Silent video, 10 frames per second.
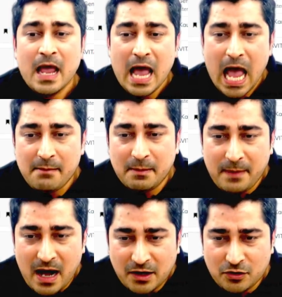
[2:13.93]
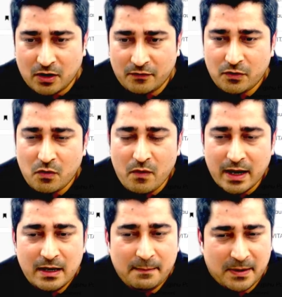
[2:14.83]
I'm a part of one
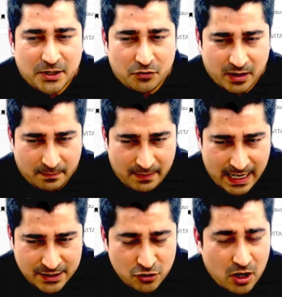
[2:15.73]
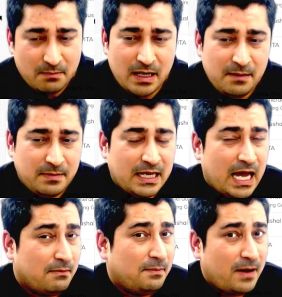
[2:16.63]
particular batch, or maybe I'm
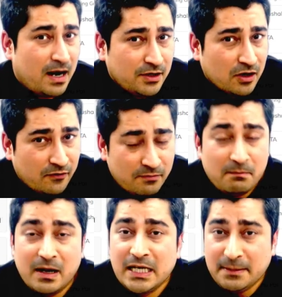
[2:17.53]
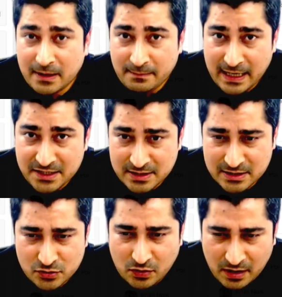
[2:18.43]
a part of multiple batches.
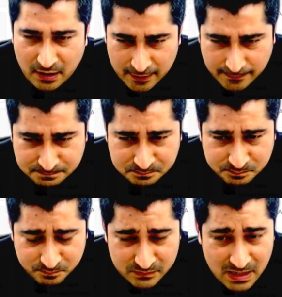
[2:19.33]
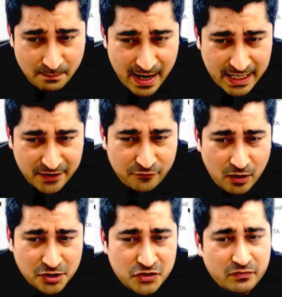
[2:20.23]
So here, by default,
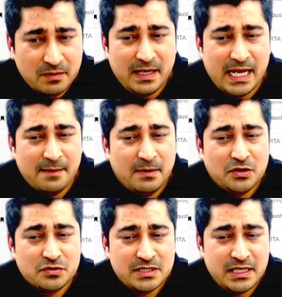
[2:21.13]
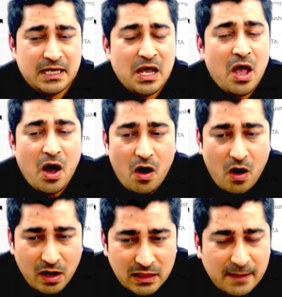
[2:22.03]
you will be able to see
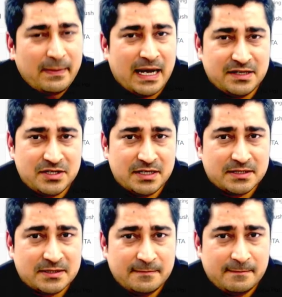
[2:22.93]
all the batches